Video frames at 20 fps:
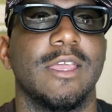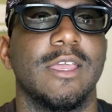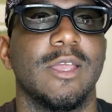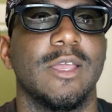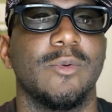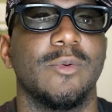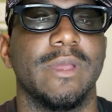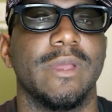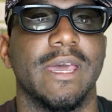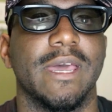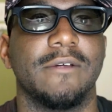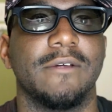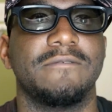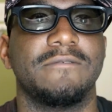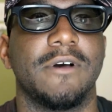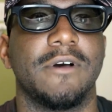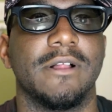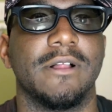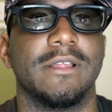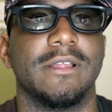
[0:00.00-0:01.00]
we had a
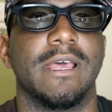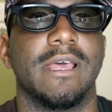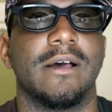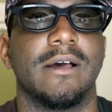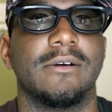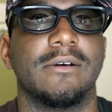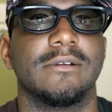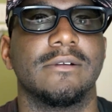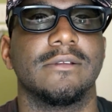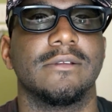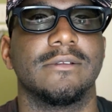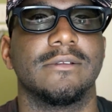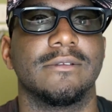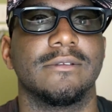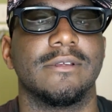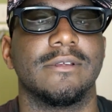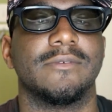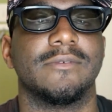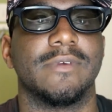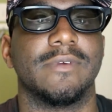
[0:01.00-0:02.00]
falling out,
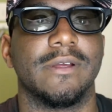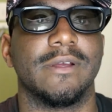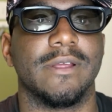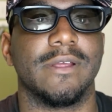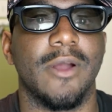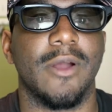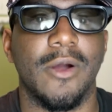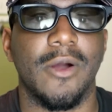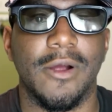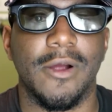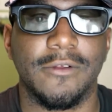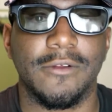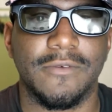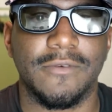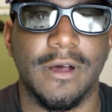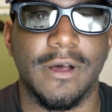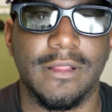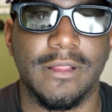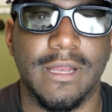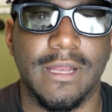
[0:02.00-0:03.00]
a very hard
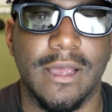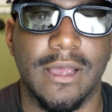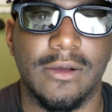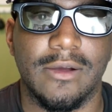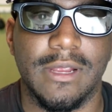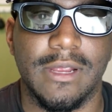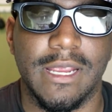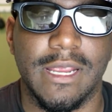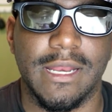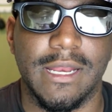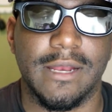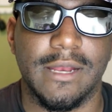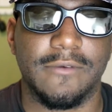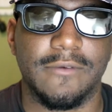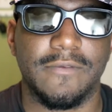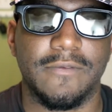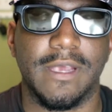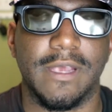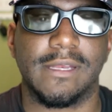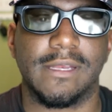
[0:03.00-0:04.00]
falling out, and it
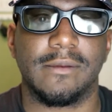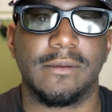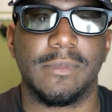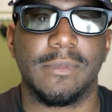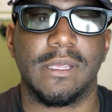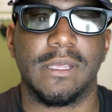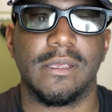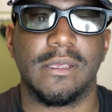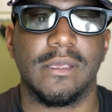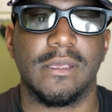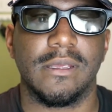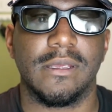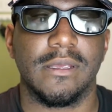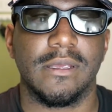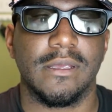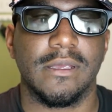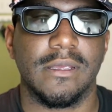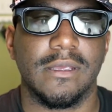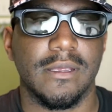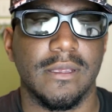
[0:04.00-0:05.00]
affected me
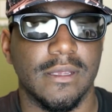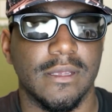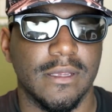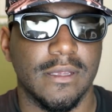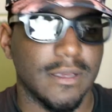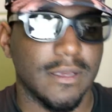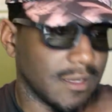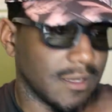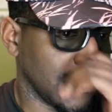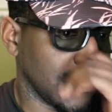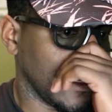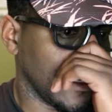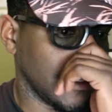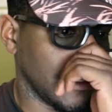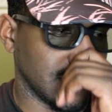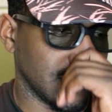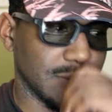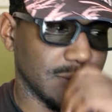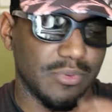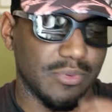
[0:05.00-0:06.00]

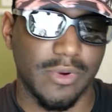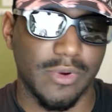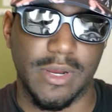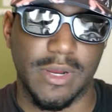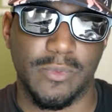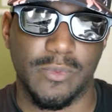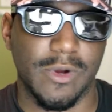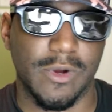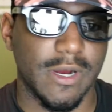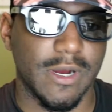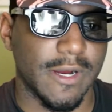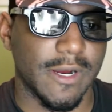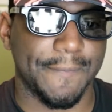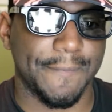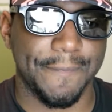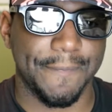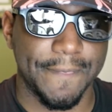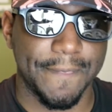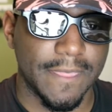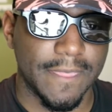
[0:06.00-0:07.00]
to the point where
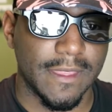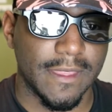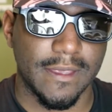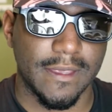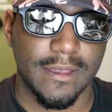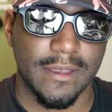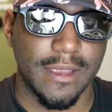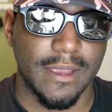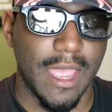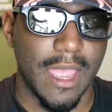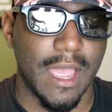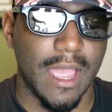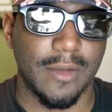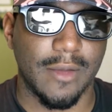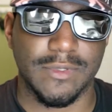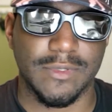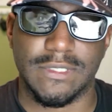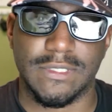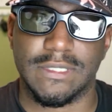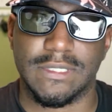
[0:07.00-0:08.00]
I
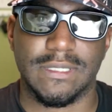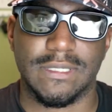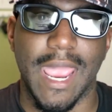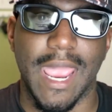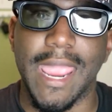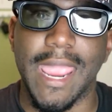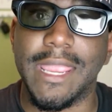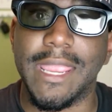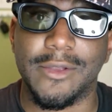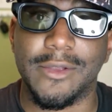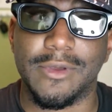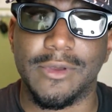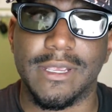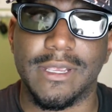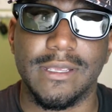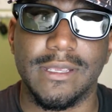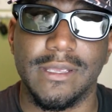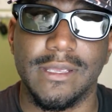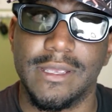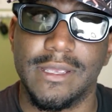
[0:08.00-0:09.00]
was just angry.
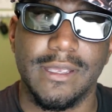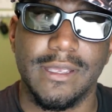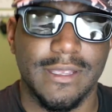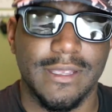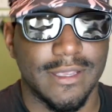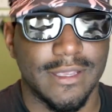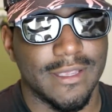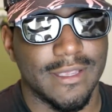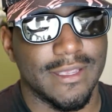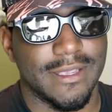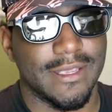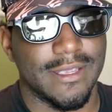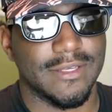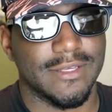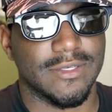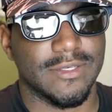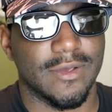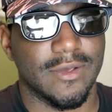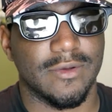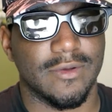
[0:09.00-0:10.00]
And
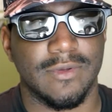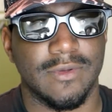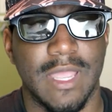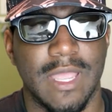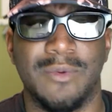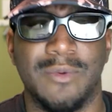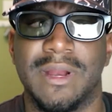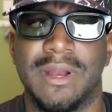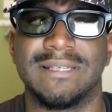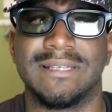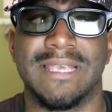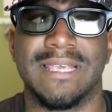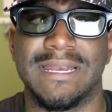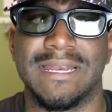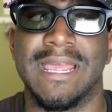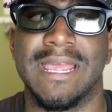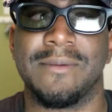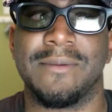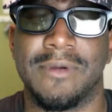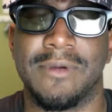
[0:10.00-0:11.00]
when I say
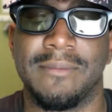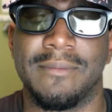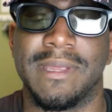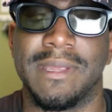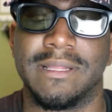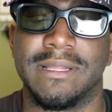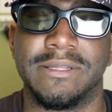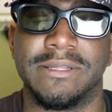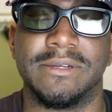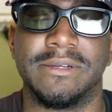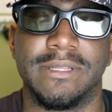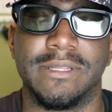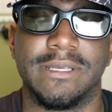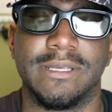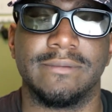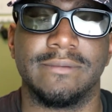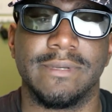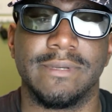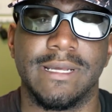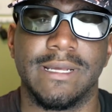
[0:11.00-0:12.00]
neighbor, I mean literally
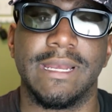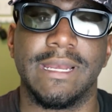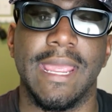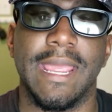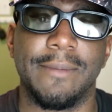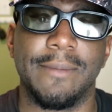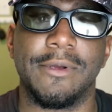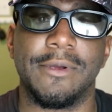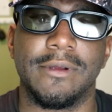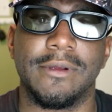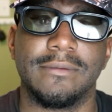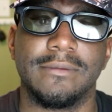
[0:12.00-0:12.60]
a neighbor.